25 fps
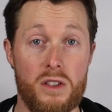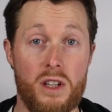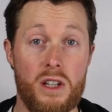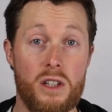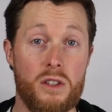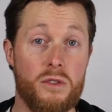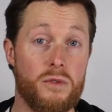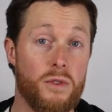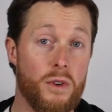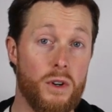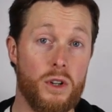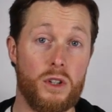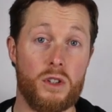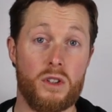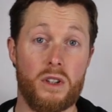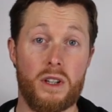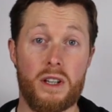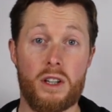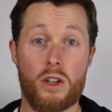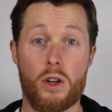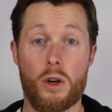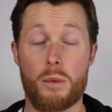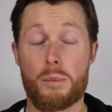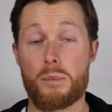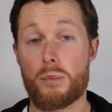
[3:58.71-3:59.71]
Is firstly
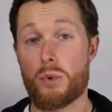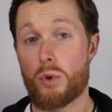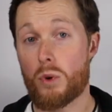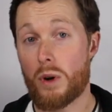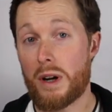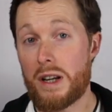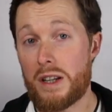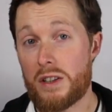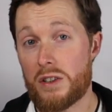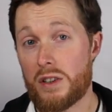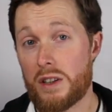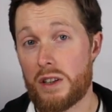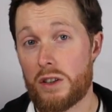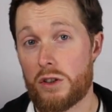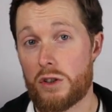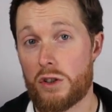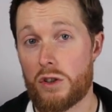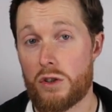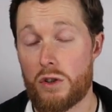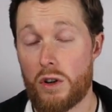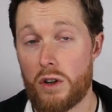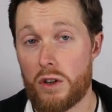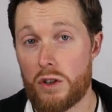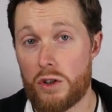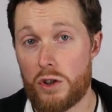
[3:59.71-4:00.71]
your pricing
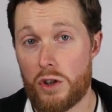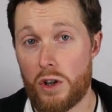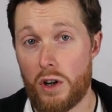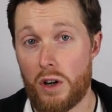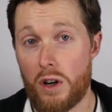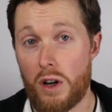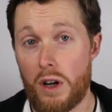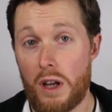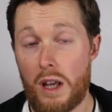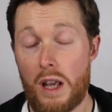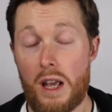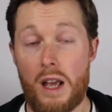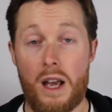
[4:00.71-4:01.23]
structure,